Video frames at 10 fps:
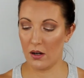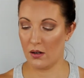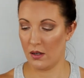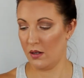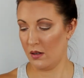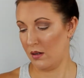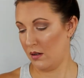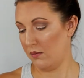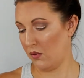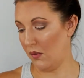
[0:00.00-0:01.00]

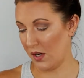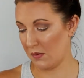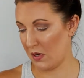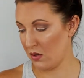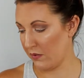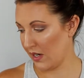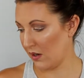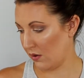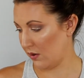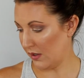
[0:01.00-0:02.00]
If you watch my other
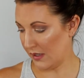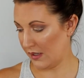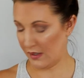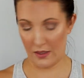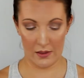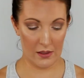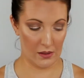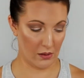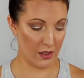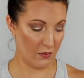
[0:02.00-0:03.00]
videos, these
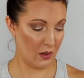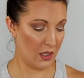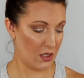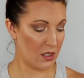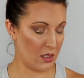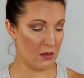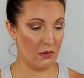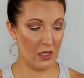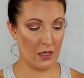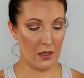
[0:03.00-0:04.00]
are like religious to
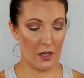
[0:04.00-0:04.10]
me.